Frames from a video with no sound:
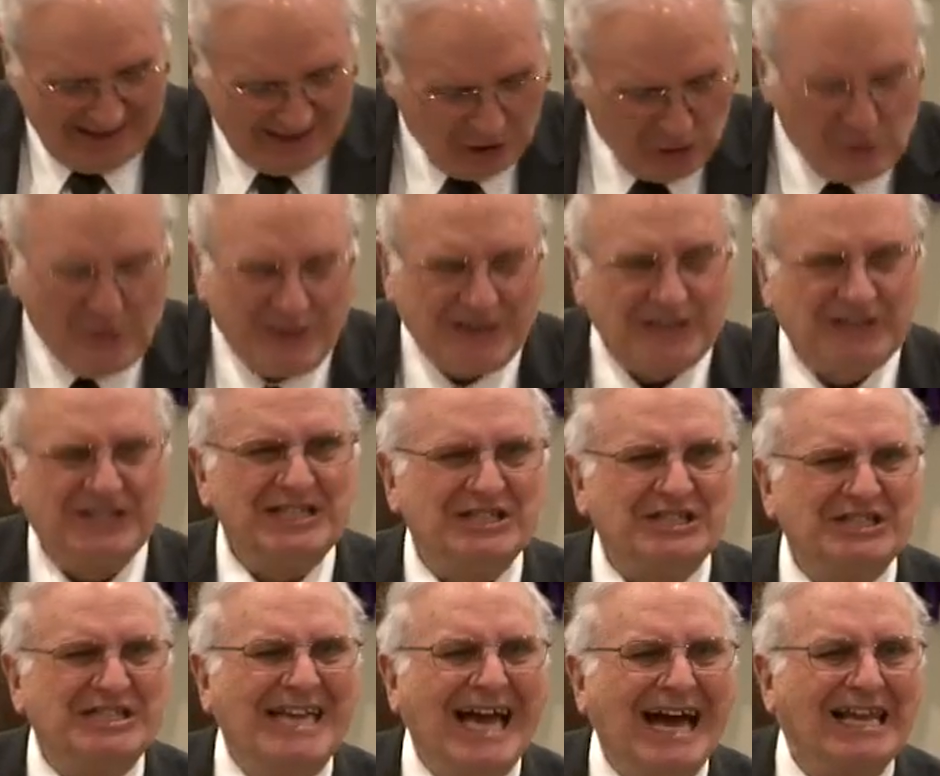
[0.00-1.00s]
Who is
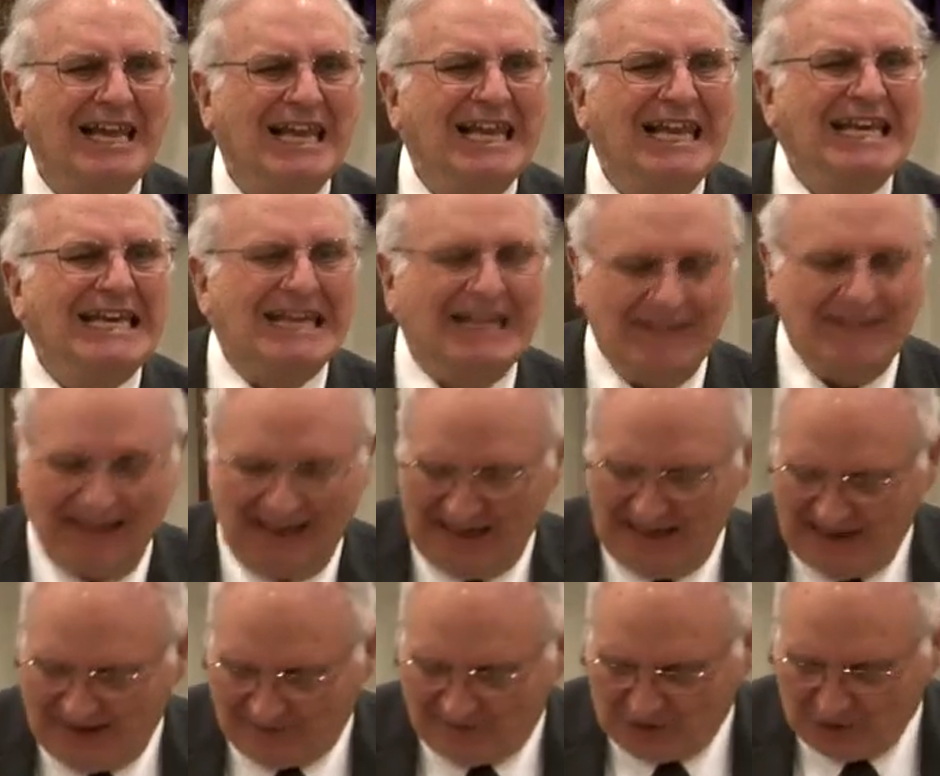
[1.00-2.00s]
this Galilean that
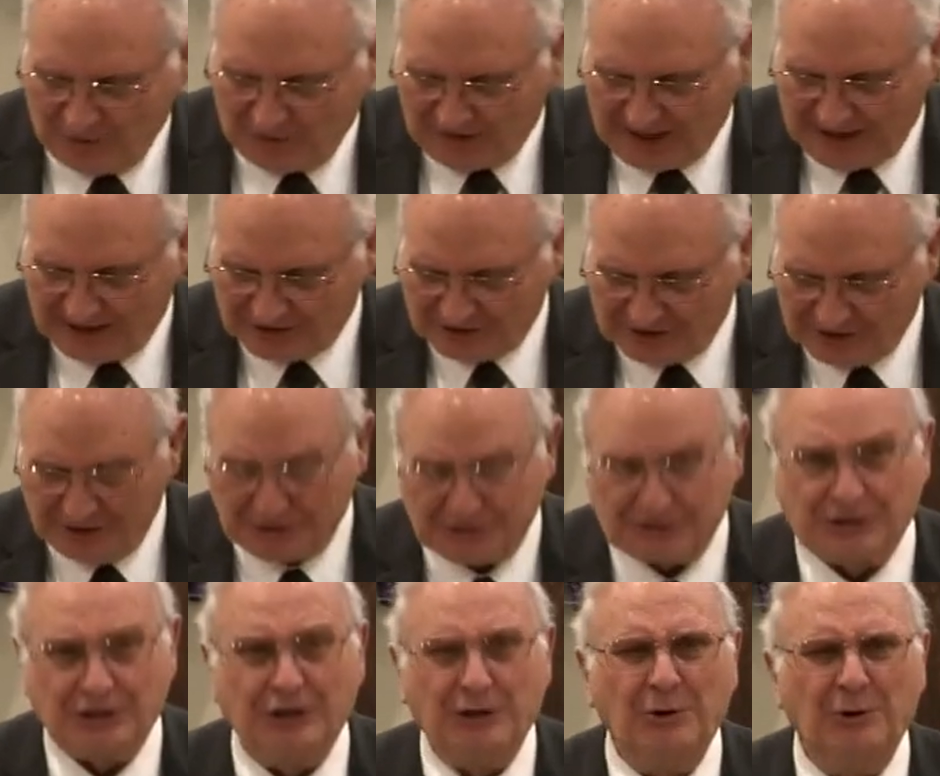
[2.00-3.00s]
lived 2,000
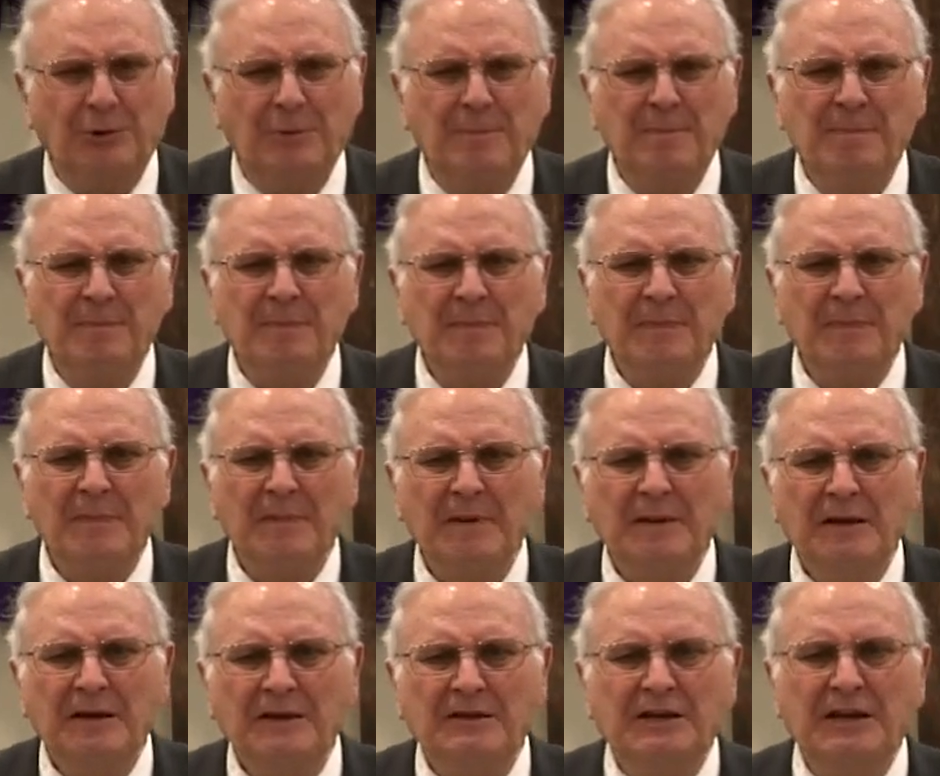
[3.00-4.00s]
years ago?
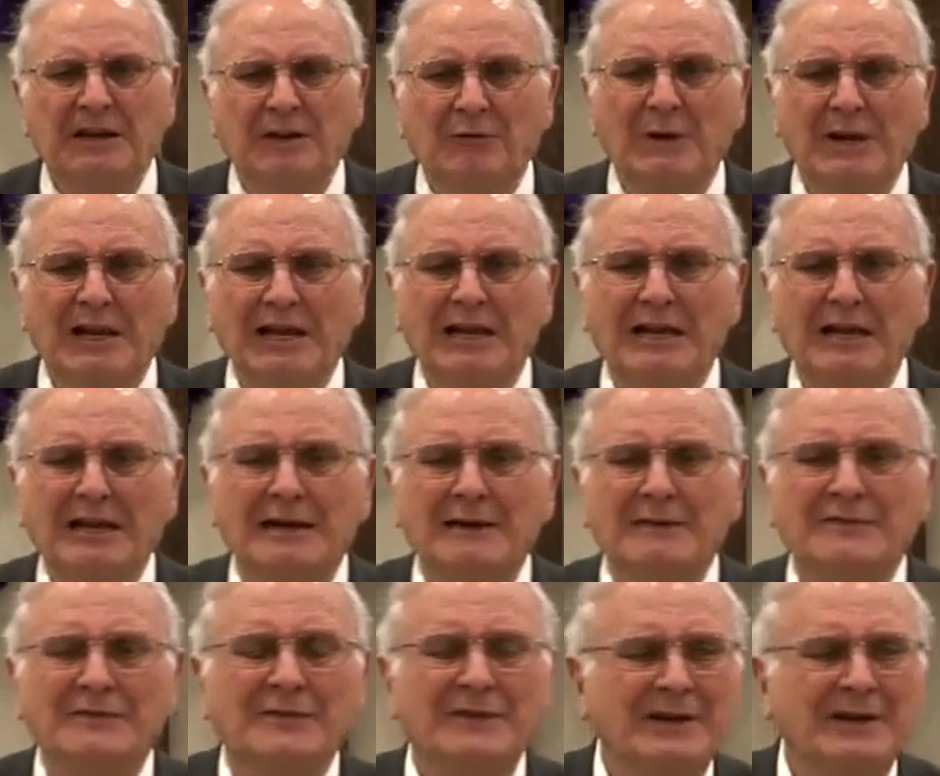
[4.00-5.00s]
Did he really
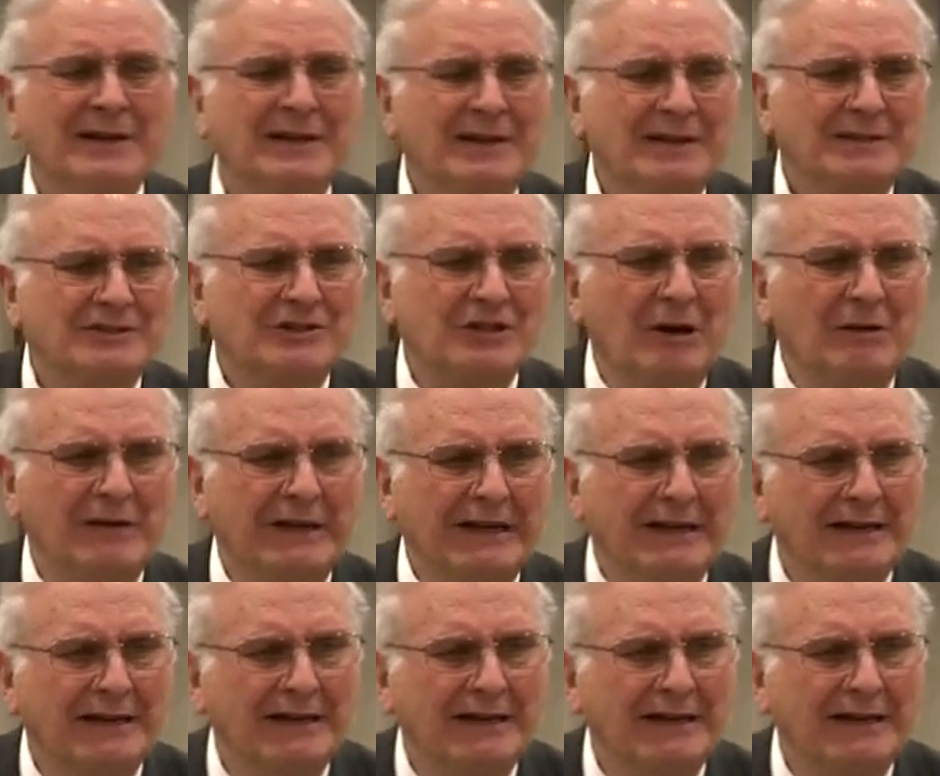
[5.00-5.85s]
live? Certainly he